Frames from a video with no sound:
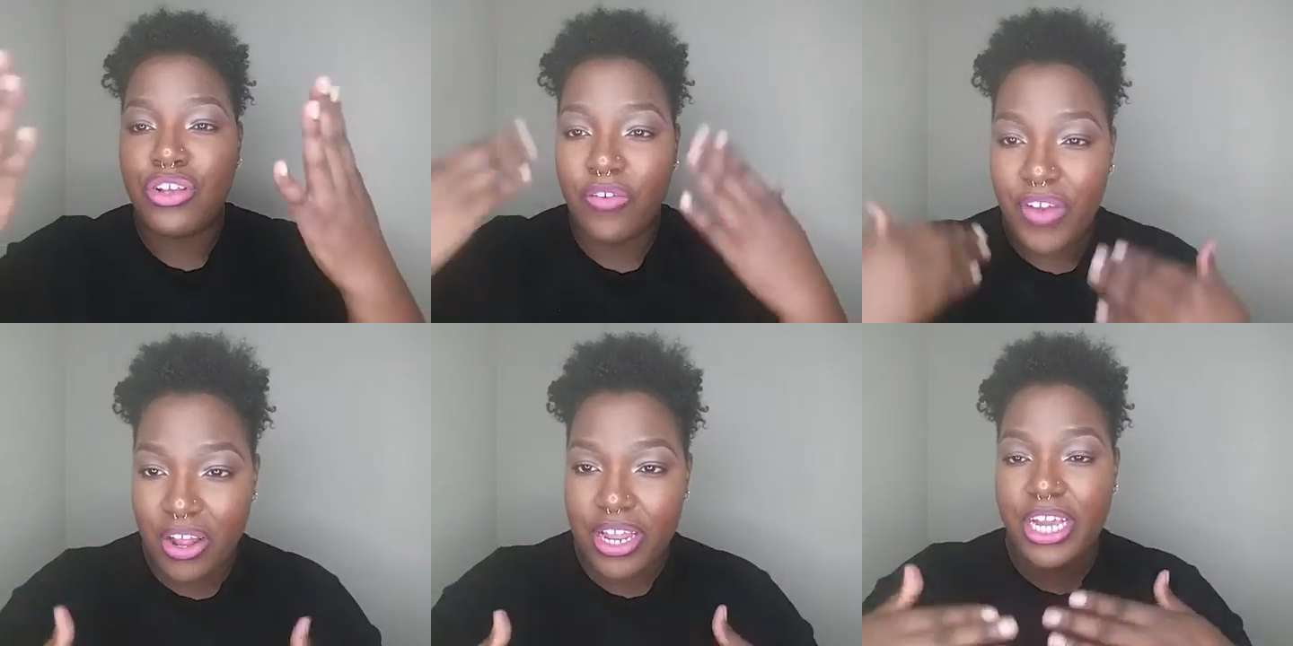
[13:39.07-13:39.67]
to her
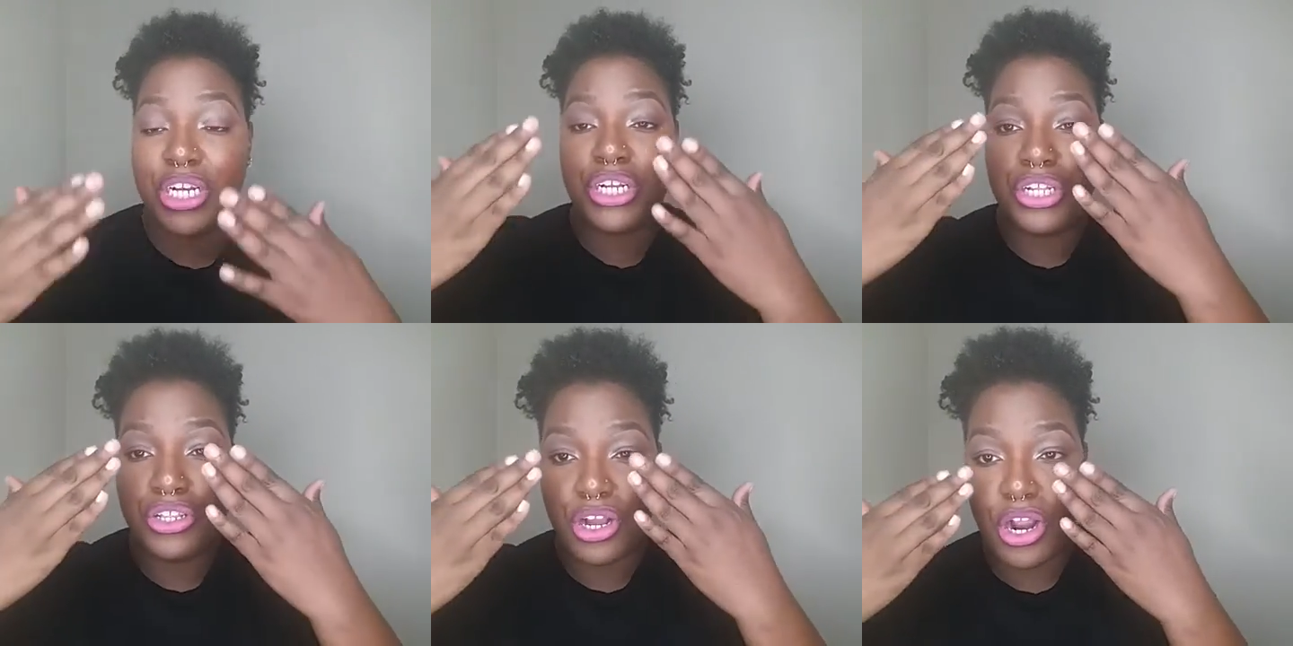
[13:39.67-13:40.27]

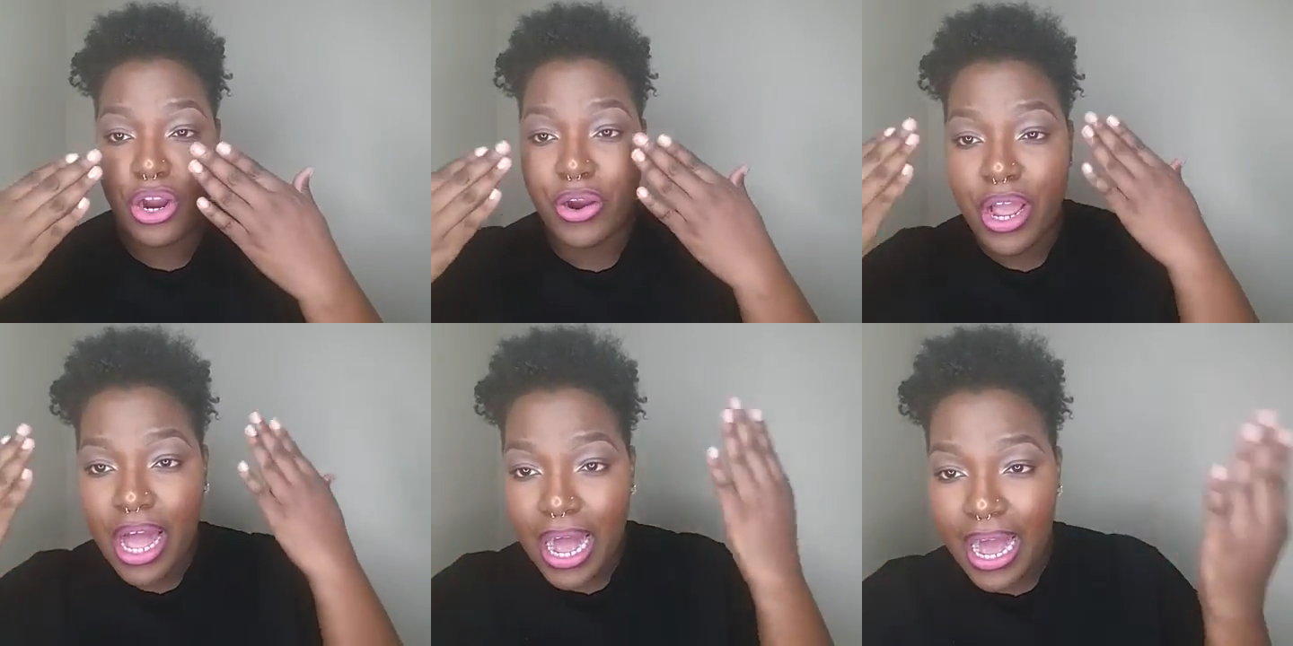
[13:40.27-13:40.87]
foundation to her
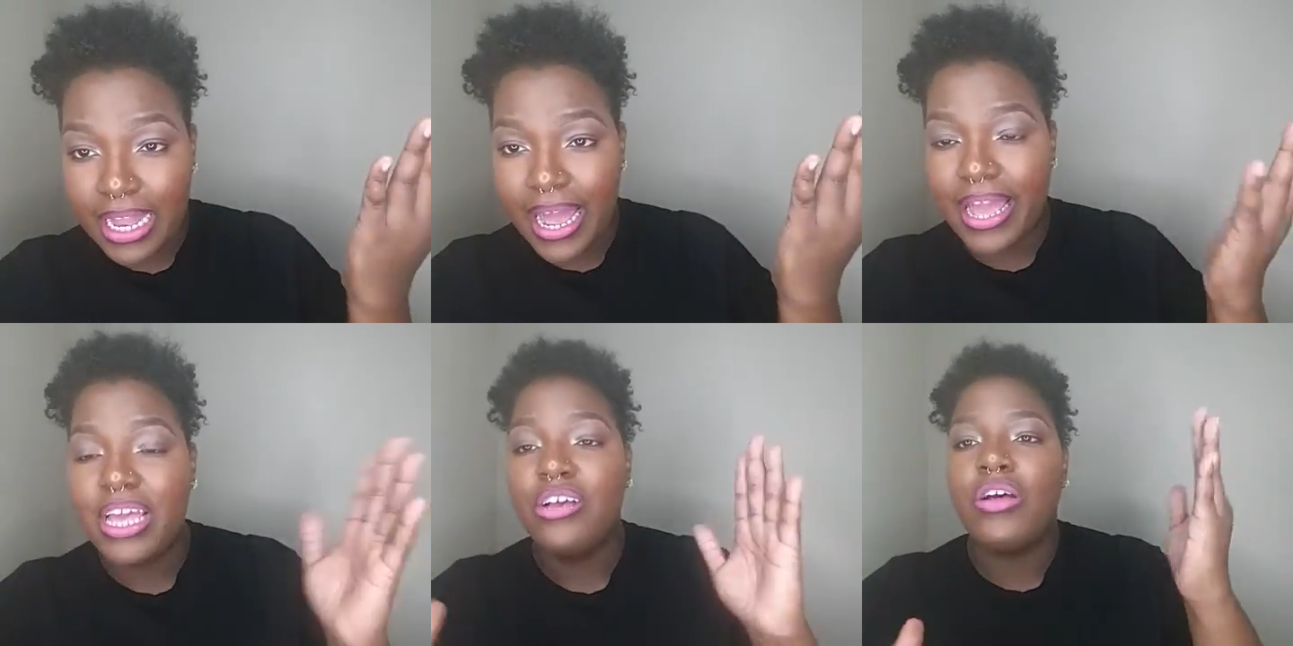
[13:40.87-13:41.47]
highlight.